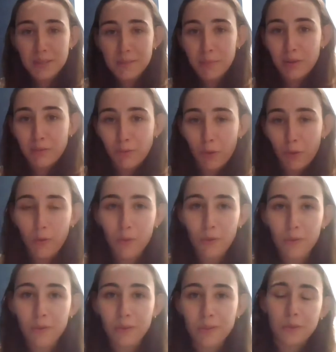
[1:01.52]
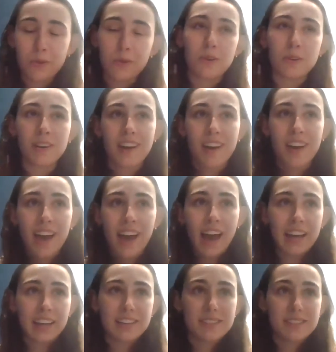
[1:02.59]
my role, or
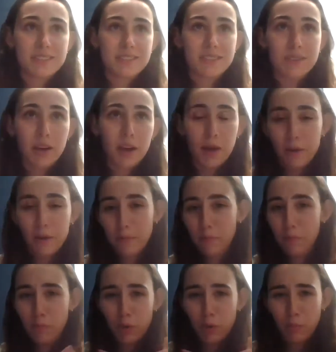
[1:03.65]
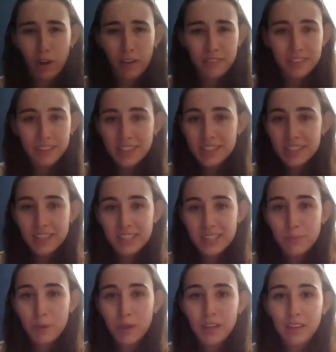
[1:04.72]
I guess more broadly to
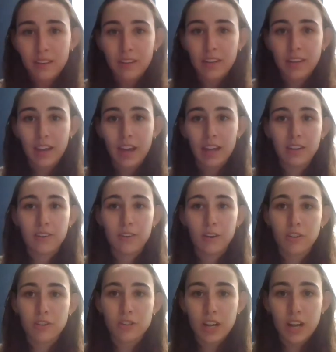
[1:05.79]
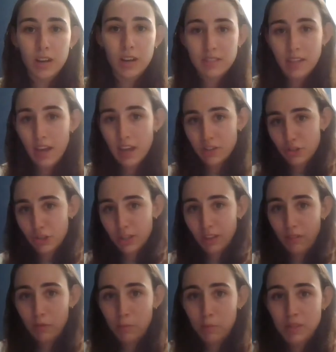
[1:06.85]
explain it, like at an auction house, the entry
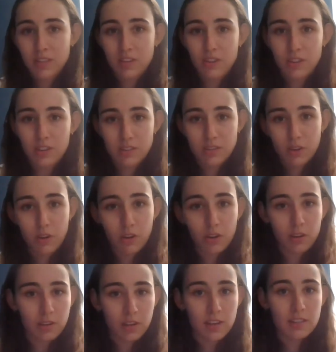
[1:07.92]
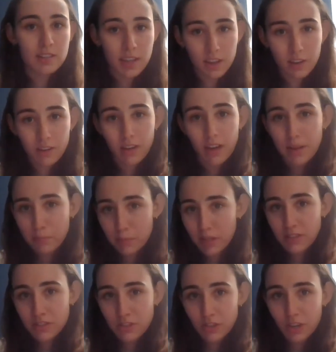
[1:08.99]
level position is called a sale
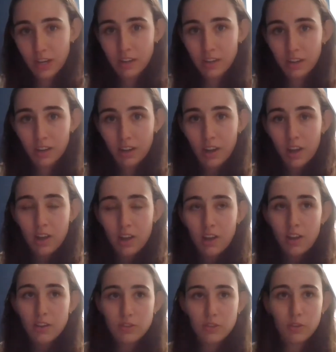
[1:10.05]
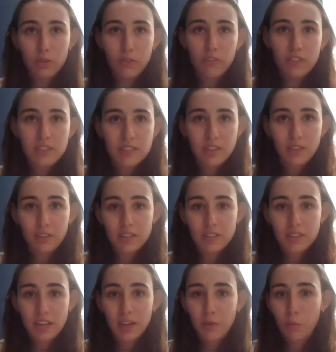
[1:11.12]
administrator. So you
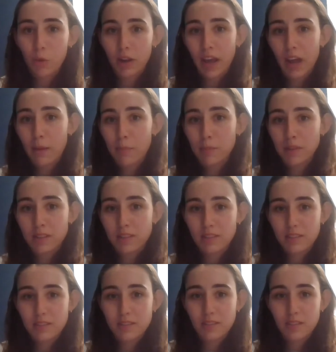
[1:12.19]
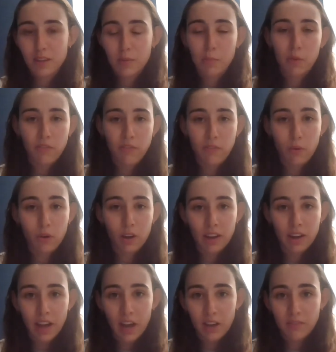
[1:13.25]
facilitate what happens before
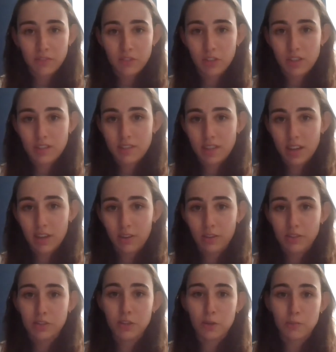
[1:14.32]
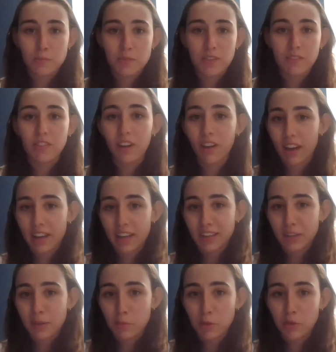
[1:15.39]
and after a sale in terms of client
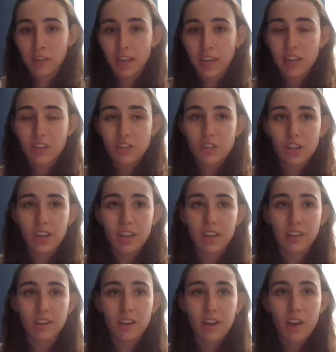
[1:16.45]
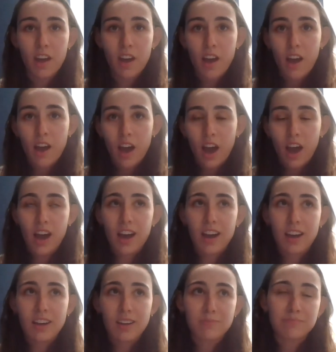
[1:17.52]
communication,
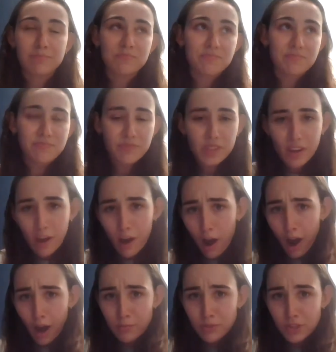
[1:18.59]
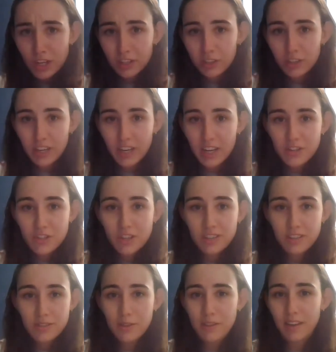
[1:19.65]
object
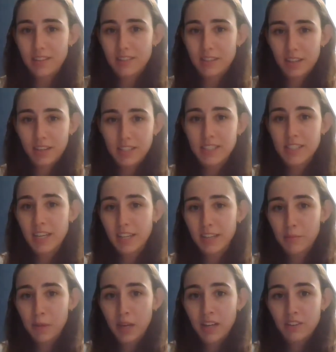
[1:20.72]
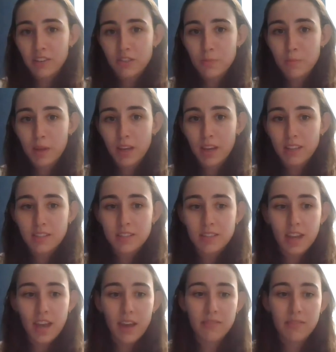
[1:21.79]
creation. So that's like data management.
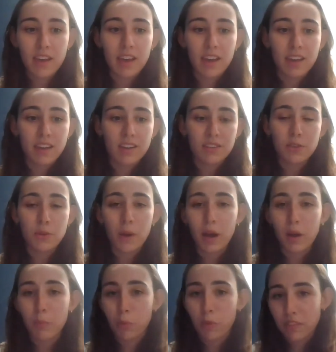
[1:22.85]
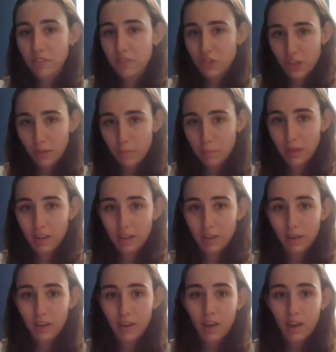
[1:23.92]
And then you help with shipping.